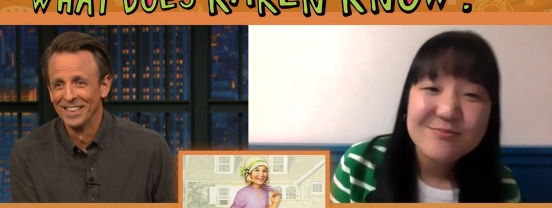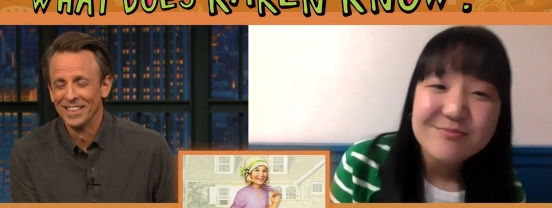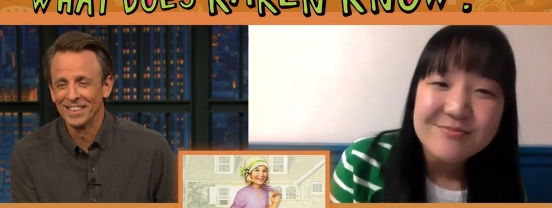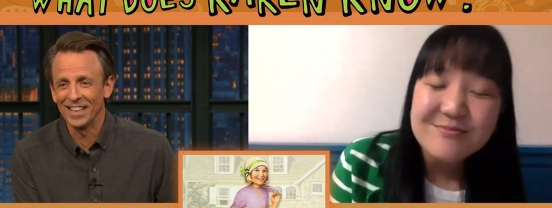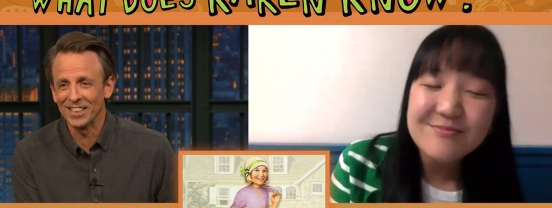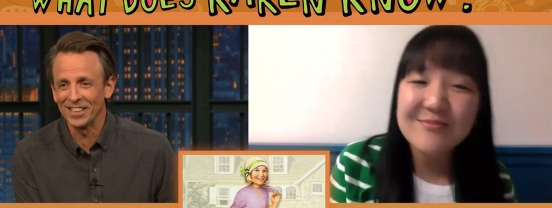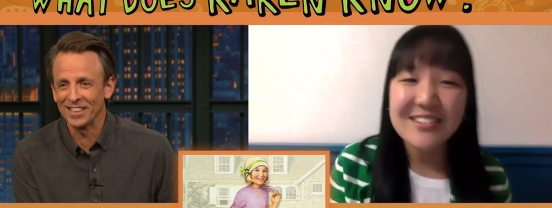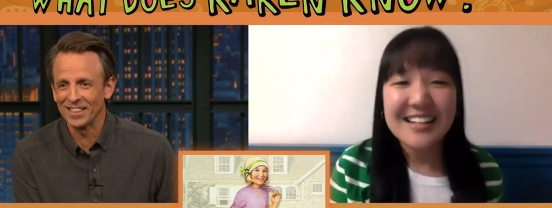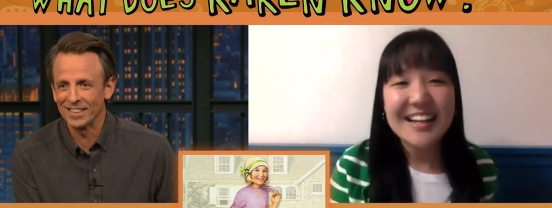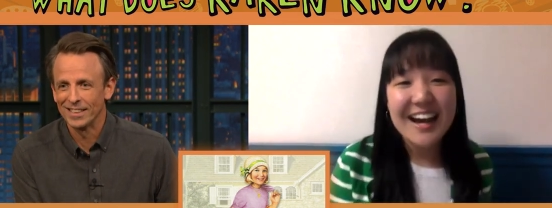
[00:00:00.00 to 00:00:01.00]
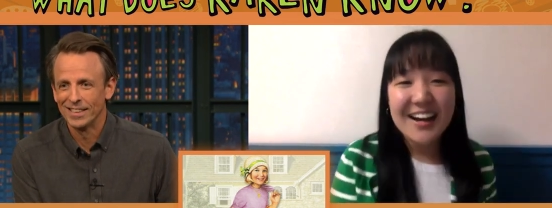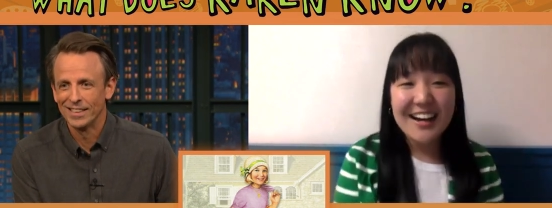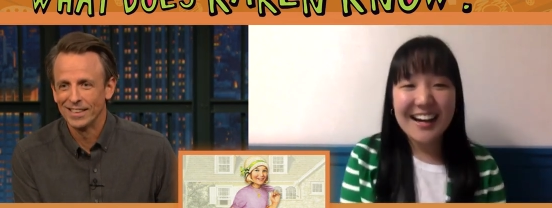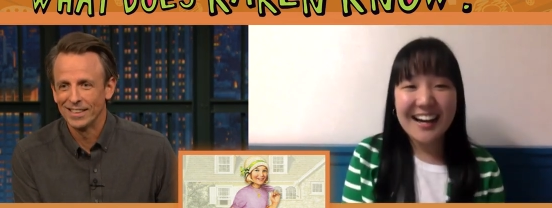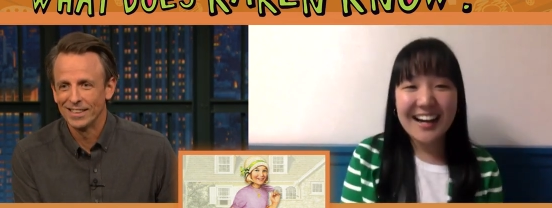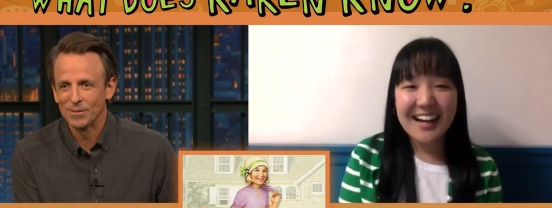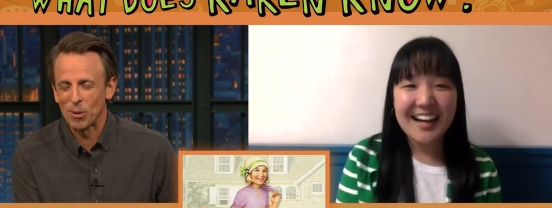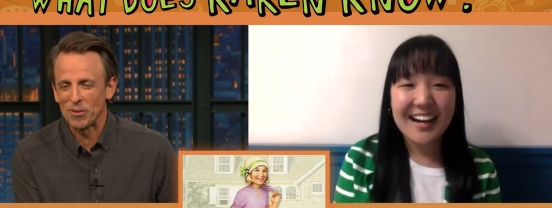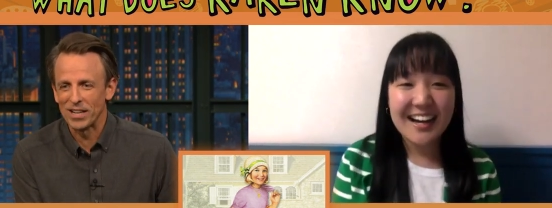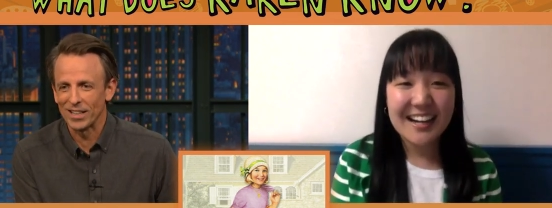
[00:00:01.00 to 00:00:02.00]
Speaker 1: Not the,
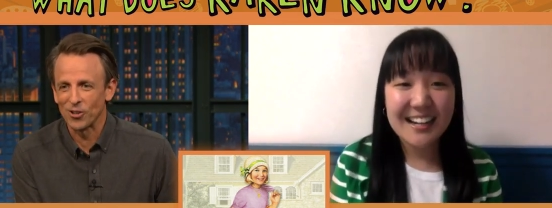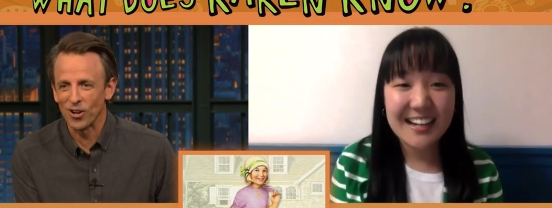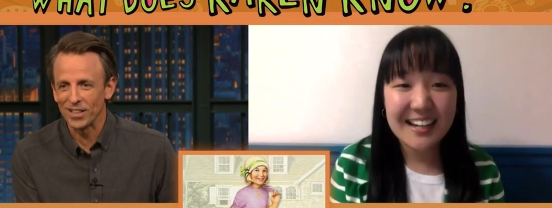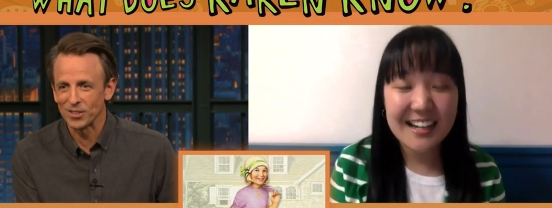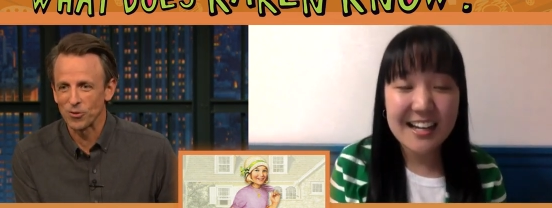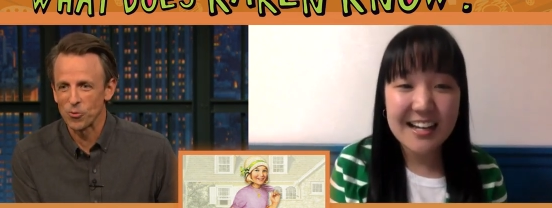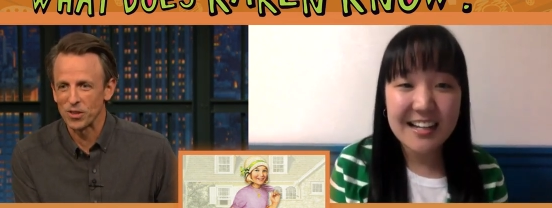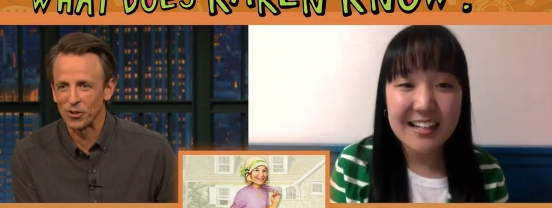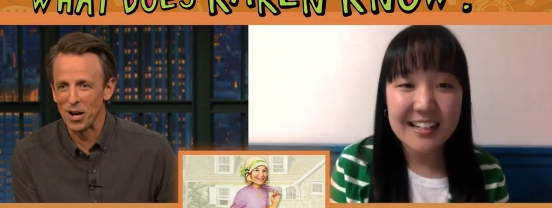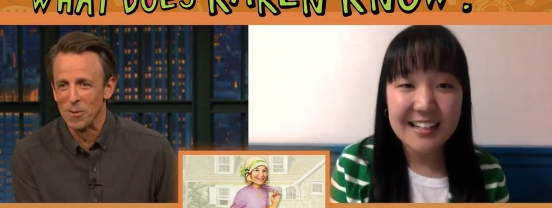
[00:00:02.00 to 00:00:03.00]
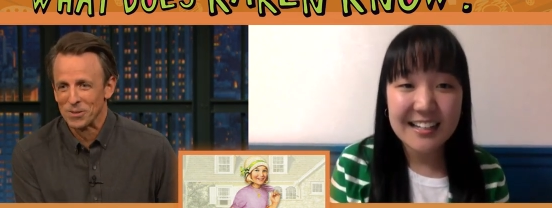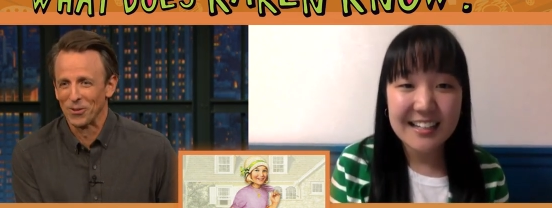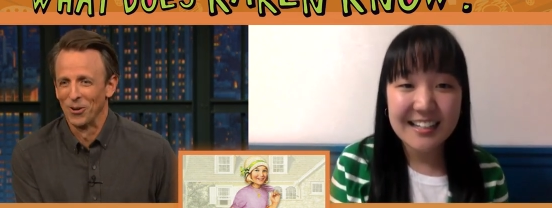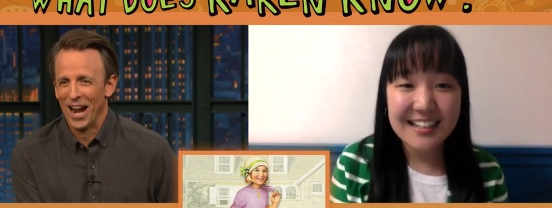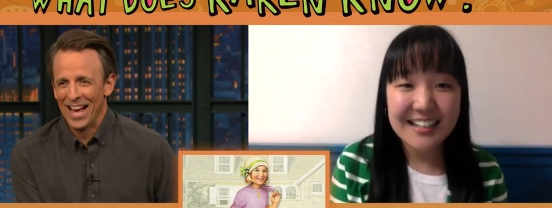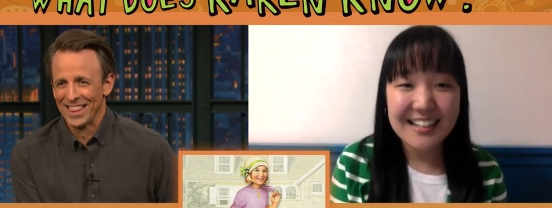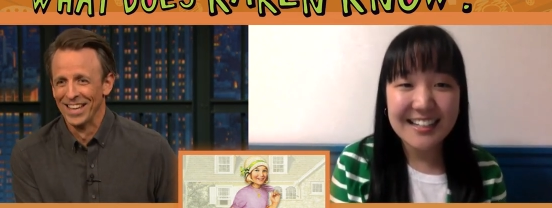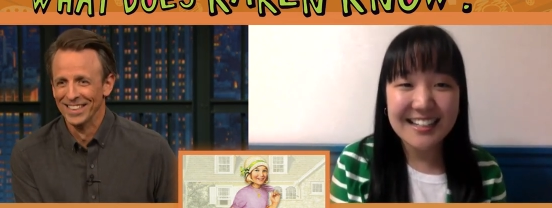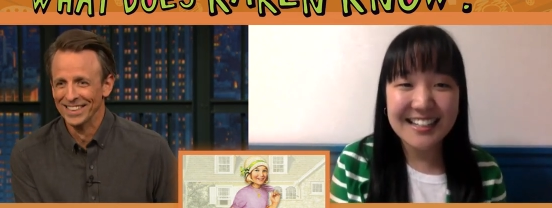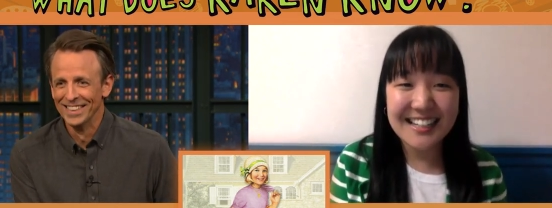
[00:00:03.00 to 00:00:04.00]
probably not a crossover with the Grapes of
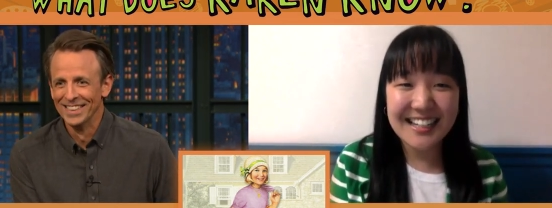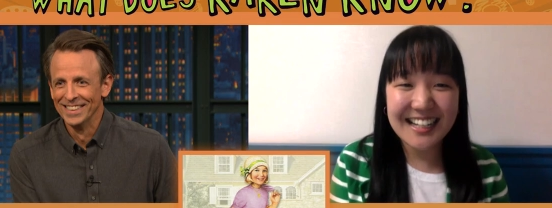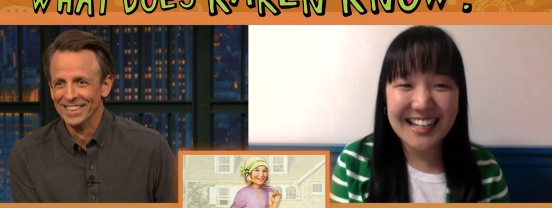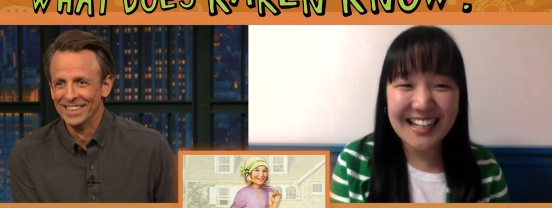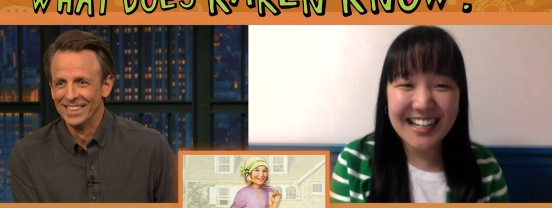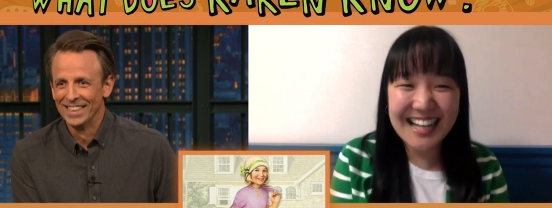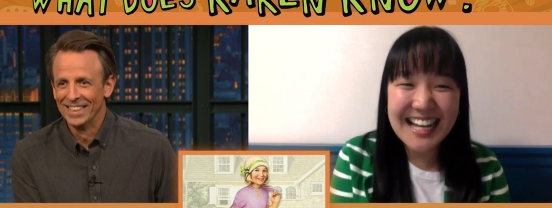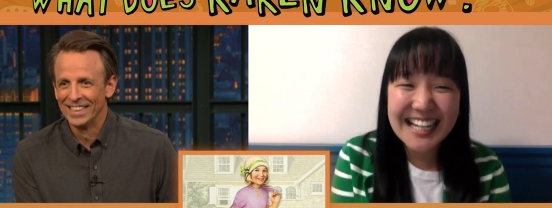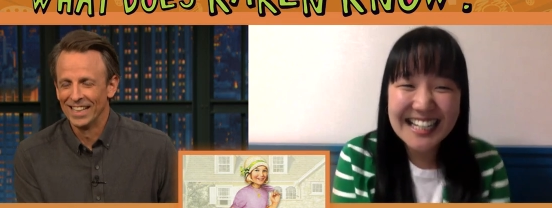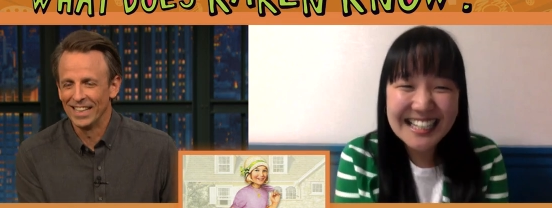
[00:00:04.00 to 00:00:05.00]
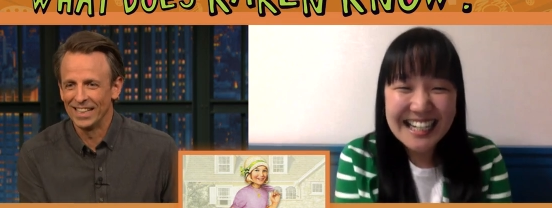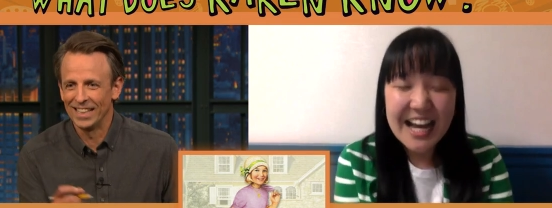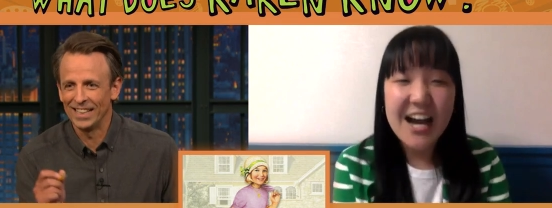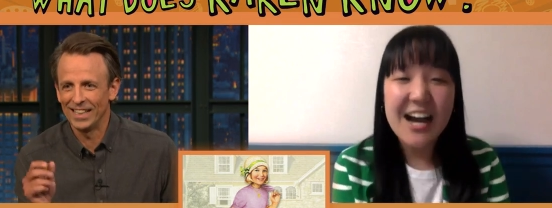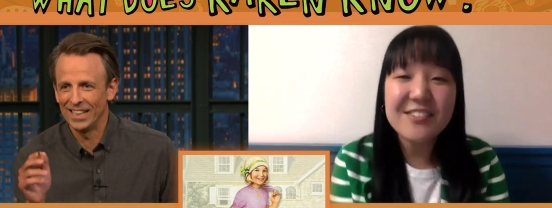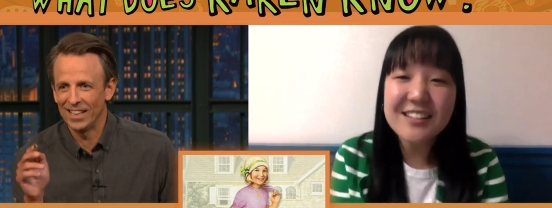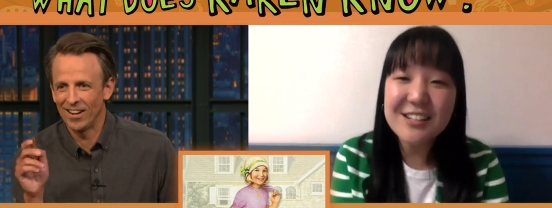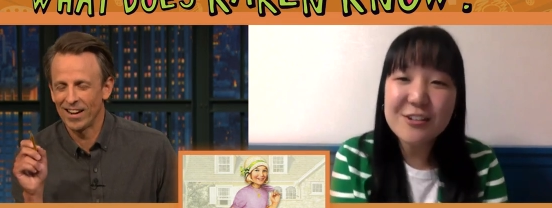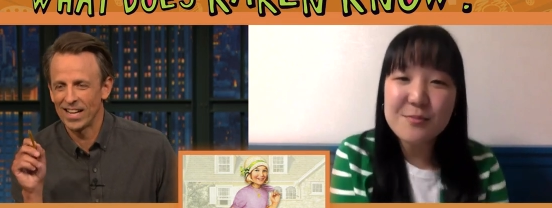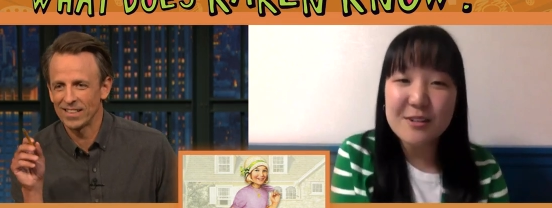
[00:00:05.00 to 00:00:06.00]
Wrath. uh, like all
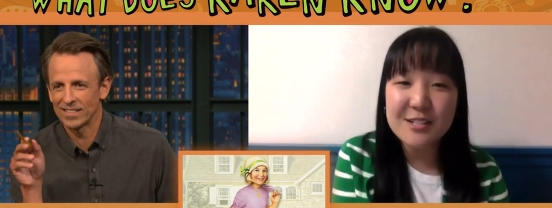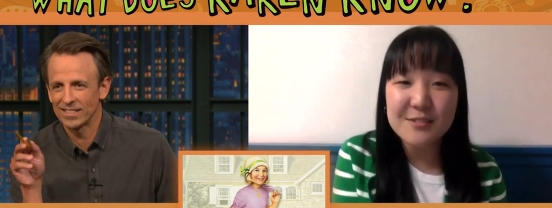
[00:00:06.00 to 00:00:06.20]
right, it's...